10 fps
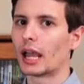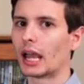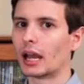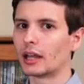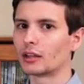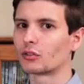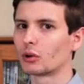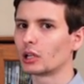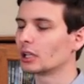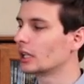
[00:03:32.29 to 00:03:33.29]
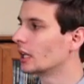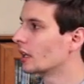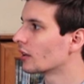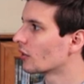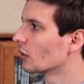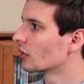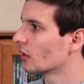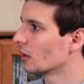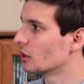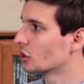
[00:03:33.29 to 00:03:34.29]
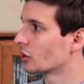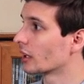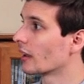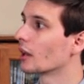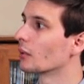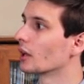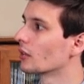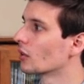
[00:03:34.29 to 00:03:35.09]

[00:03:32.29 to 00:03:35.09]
and it's really lenient, so it's going to be tricked anyway.